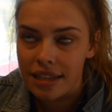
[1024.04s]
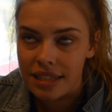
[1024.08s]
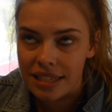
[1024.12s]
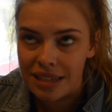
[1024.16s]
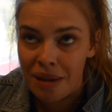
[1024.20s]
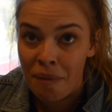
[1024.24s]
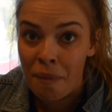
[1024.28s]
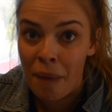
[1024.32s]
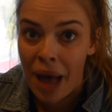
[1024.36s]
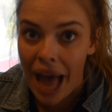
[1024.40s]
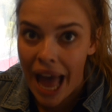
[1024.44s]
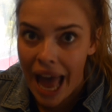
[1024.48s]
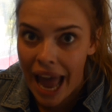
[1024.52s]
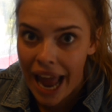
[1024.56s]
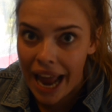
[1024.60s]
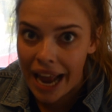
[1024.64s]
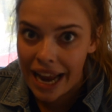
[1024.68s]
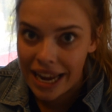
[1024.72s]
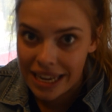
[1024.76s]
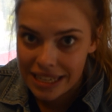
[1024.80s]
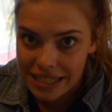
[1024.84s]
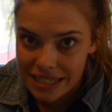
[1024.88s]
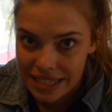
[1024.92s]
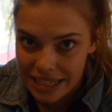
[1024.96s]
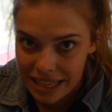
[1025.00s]
is
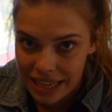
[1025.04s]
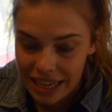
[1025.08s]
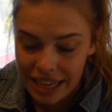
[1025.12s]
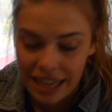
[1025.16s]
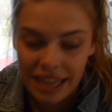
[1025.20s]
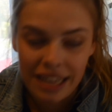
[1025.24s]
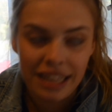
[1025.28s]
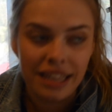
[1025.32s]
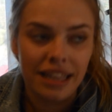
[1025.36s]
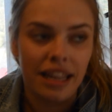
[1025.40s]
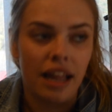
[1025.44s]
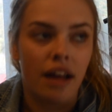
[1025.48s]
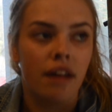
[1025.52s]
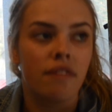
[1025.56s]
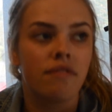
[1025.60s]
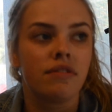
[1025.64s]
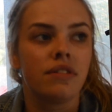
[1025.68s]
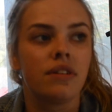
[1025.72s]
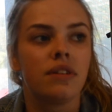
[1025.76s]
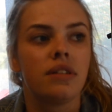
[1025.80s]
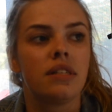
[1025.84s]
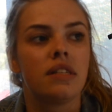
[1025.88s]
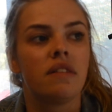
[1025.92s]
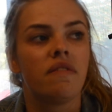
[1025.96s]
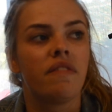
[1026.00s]
amazing. Love
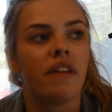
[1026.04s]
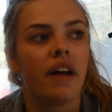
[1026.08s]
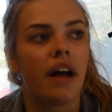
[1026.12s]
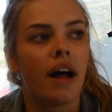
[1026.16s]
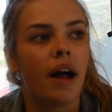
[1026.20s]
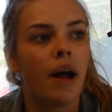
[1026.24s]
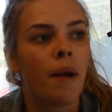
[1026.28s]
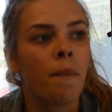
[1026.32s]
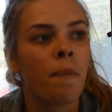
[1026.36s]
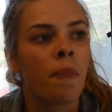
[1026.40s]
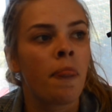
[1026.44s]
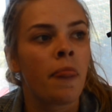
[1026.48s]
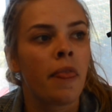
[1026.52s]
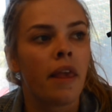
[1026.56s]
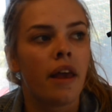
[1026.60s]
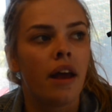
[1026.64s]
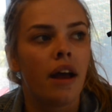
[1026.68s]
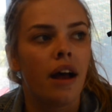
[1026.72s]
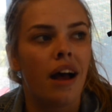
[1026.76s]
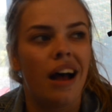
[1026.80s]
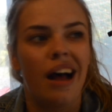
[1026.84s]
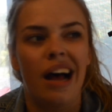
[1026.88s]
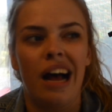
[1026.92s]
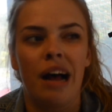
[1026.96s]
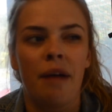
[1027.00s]
Lucifer.
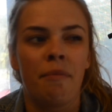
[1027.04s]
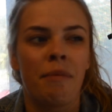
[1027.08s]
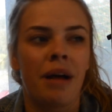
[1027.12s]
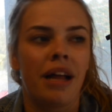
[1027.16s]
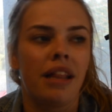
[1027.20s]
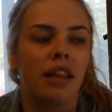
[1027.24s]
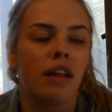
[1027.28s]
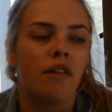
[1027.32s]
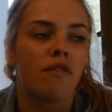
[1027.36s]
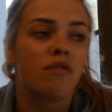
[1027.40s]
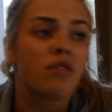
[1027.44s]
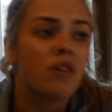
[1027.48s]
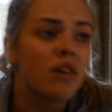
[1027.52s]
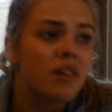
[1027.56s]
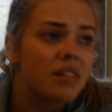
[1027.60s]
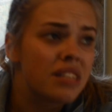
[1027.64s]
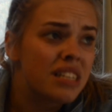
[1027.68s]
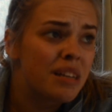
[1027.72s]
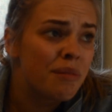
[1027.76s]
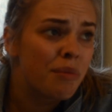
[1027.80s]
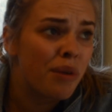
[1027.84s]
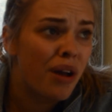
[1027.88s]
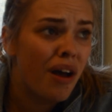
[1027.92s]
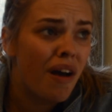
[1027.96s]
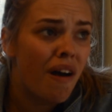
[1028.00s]
I love
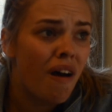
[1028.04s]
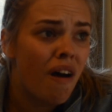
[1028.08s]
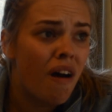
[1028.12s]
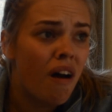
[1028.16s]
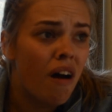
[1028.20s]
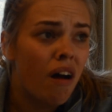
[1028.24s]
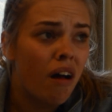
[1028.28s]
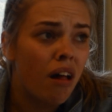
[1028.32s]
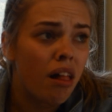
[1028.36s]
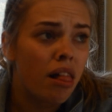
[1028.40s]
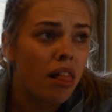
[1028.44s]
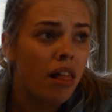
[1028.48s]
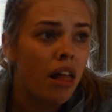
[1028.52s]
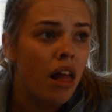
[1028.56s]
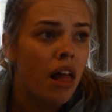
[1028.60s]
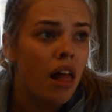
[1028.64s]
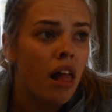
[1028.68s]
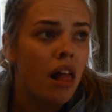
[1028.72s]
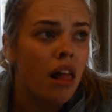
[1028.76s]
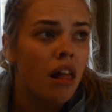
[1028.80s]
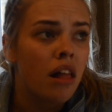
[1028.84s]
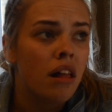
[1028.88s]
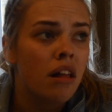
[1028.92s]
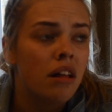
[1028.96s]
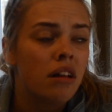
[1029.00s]
Gossip Girl.
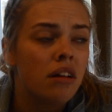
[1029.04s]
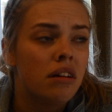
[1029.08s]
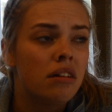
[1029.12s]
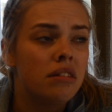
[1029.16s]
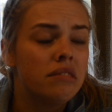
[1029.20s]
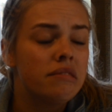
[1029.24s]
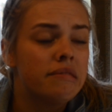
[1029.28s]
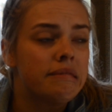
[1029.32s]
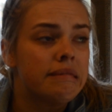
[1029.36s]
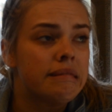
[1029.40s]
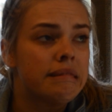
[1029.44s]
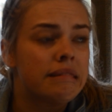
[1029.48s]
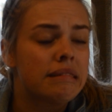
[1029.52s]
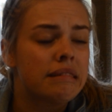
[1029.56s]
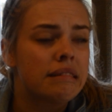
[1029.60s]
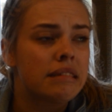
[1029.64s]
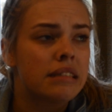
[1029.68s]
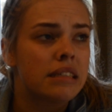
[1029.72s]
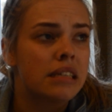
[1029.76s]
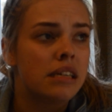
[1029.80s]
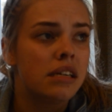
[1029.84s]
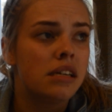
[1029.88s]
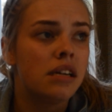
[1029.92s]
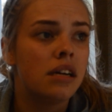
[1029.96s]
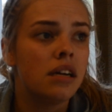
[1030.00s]

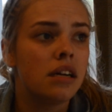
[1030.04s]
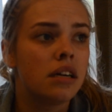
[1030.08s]
Oh,